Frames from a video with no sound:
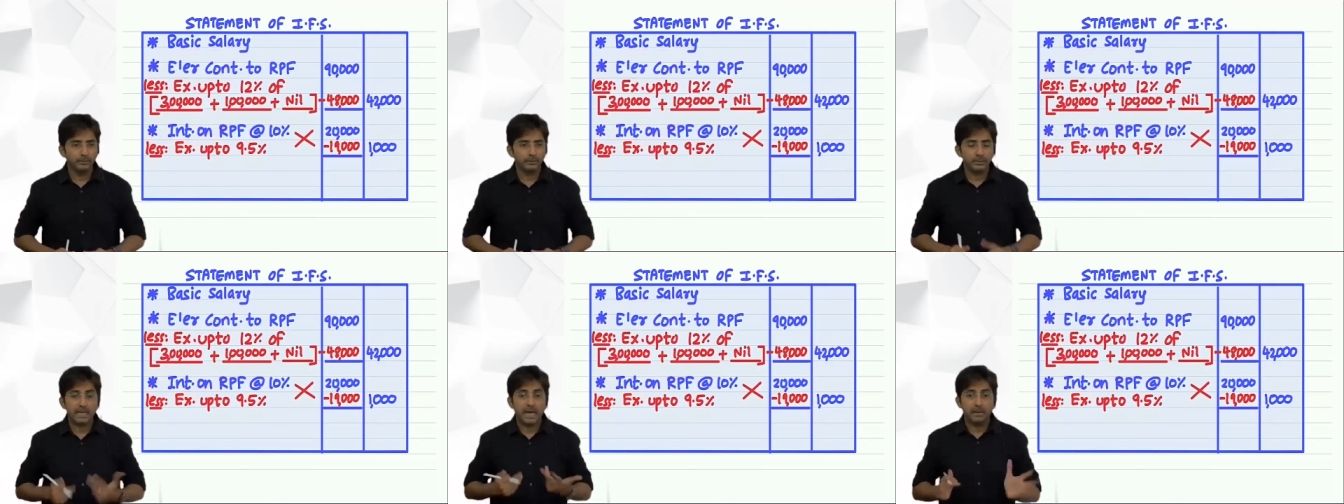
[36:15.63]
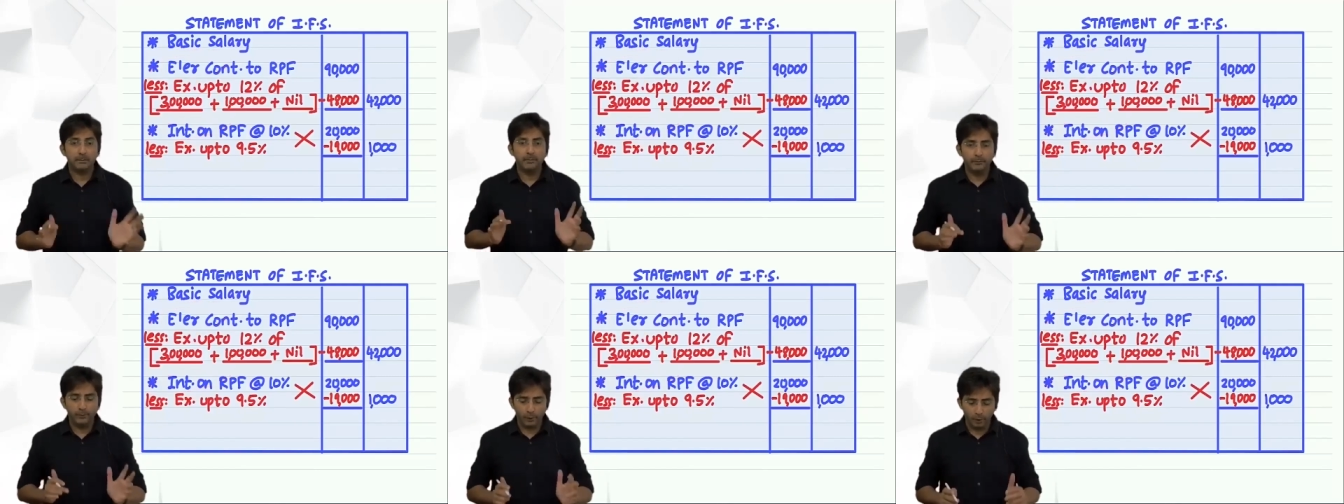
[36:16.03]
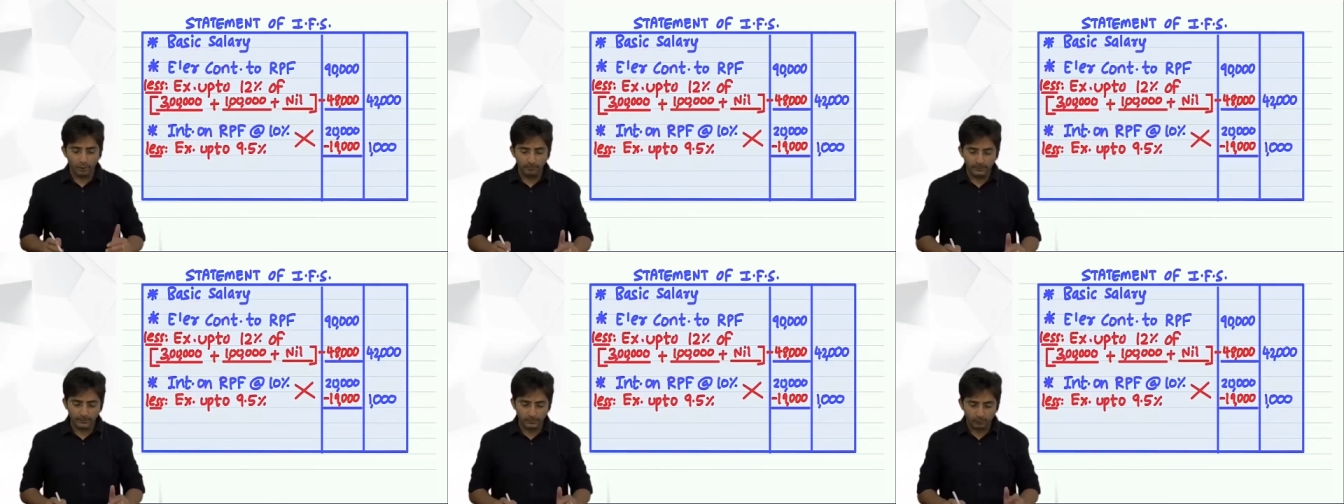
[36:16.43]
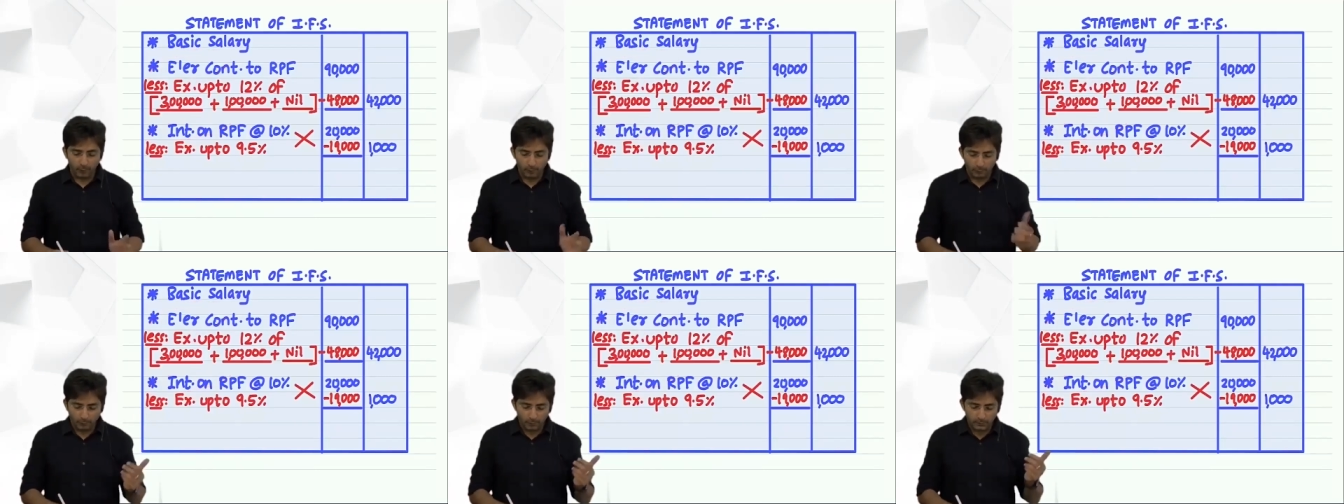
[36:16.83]
Shall be withdrawn means
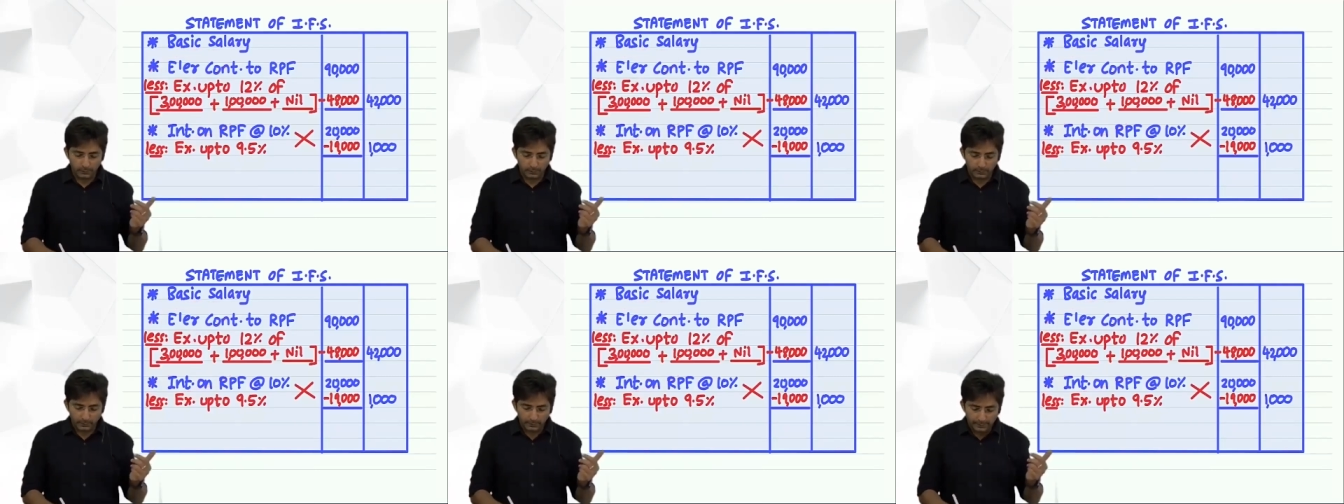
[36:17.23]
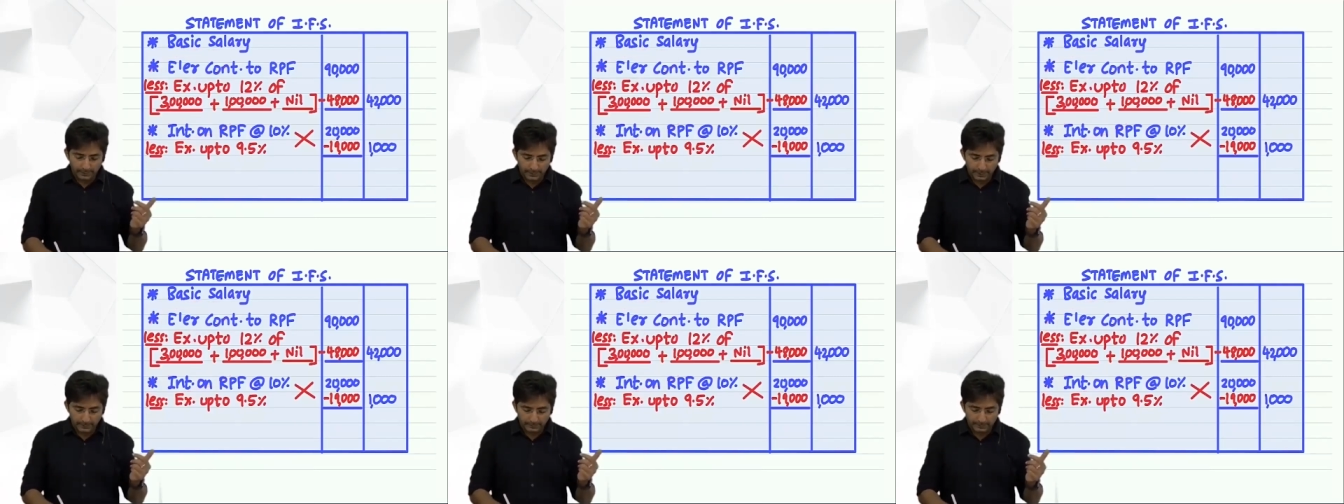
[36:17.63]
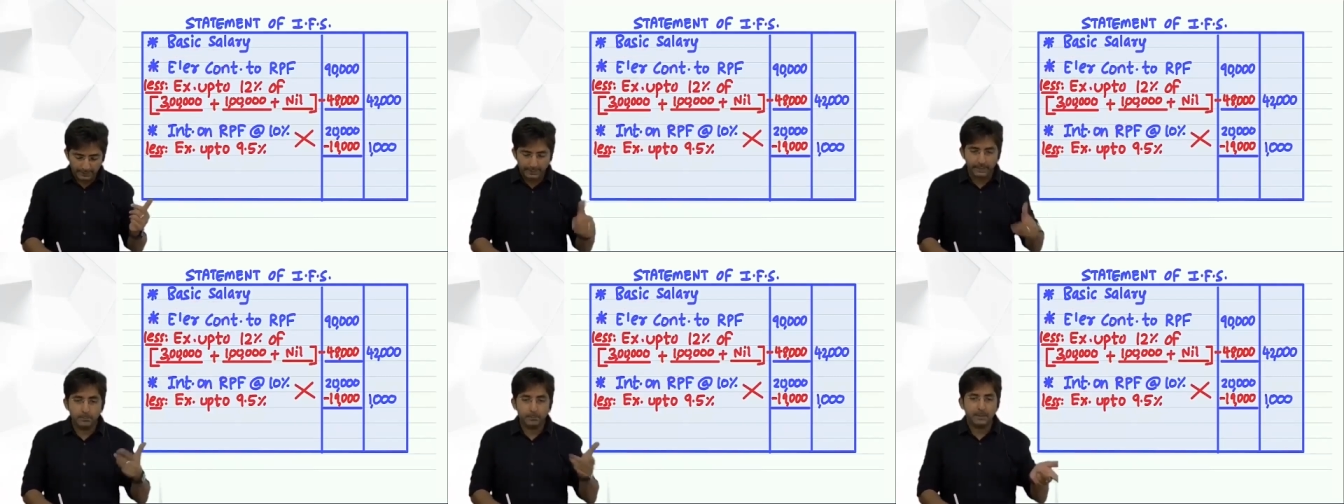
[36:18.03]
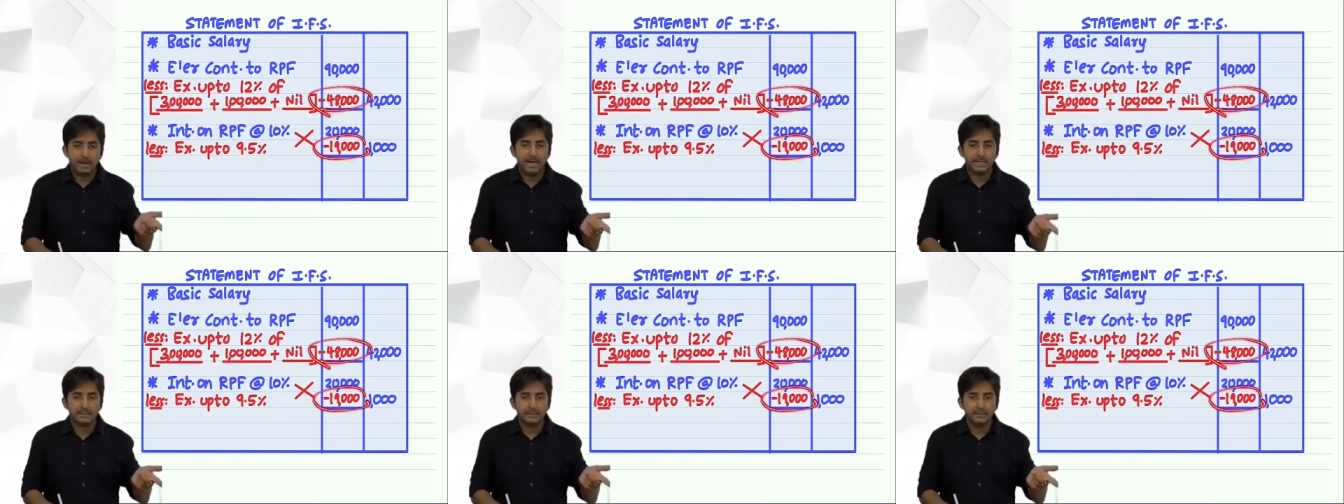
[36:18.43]
what was deducted in
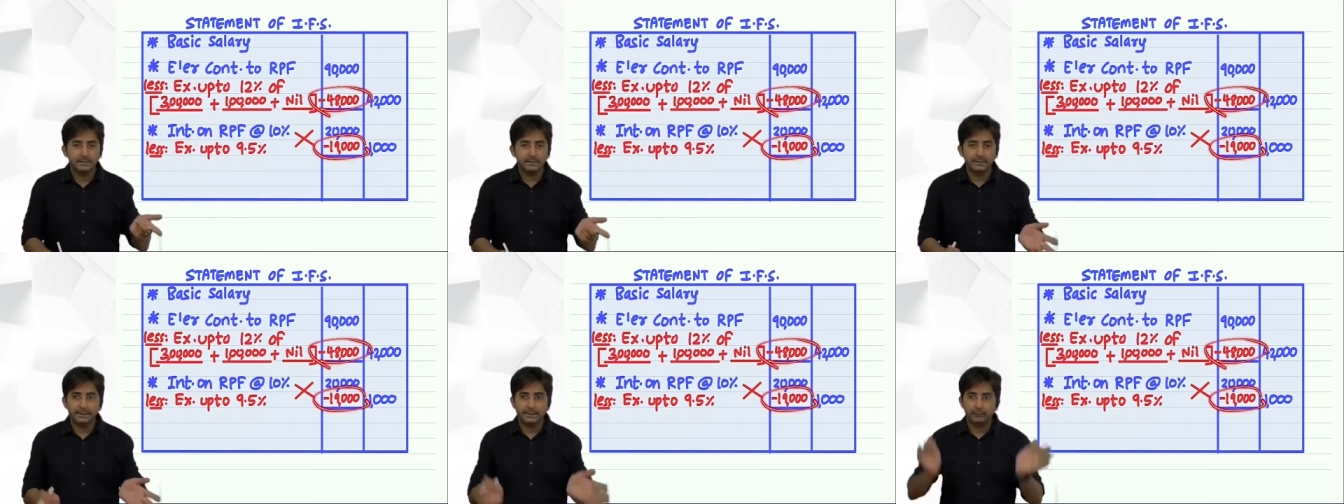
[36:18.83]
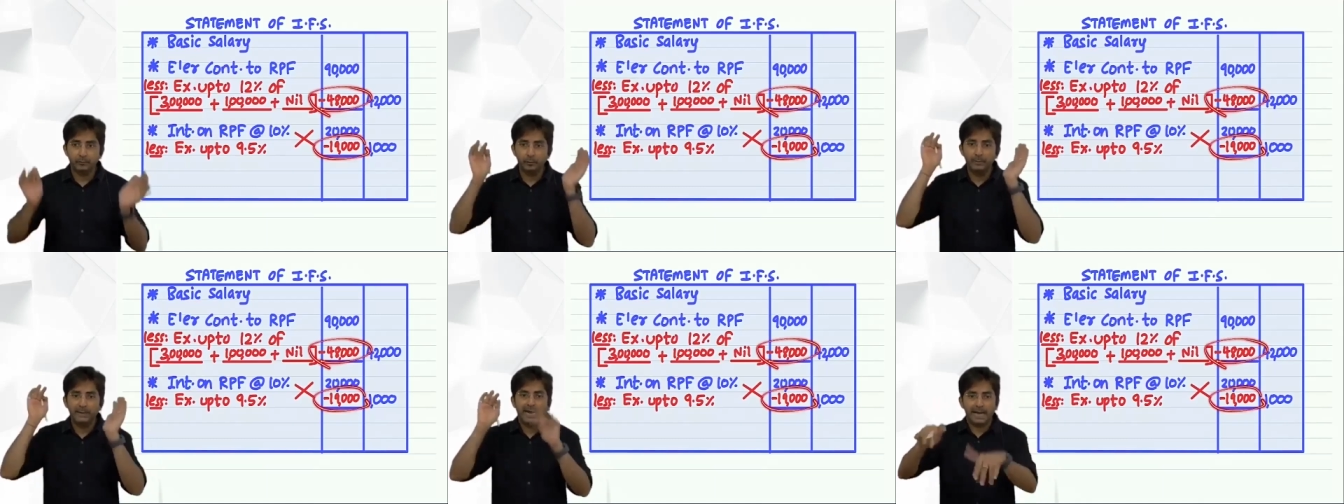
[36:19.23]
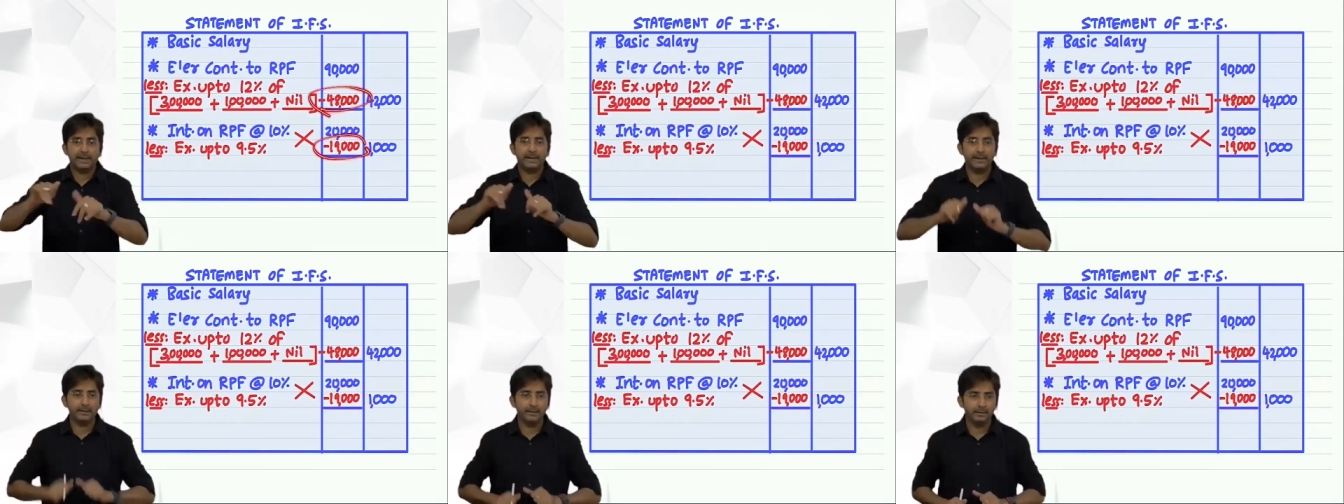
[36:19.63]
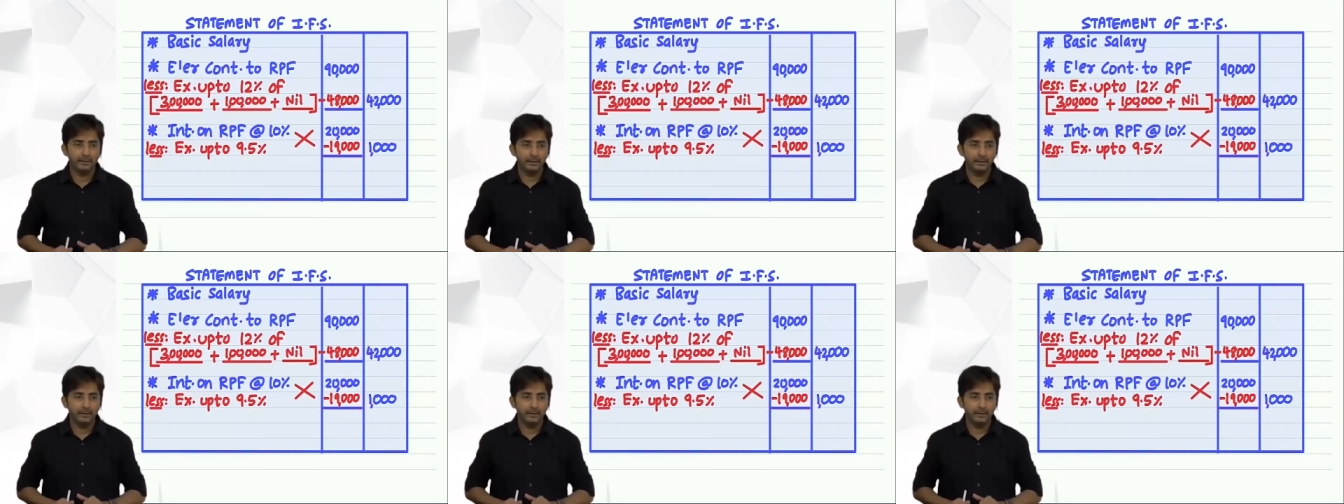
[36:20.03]
past, it will be added.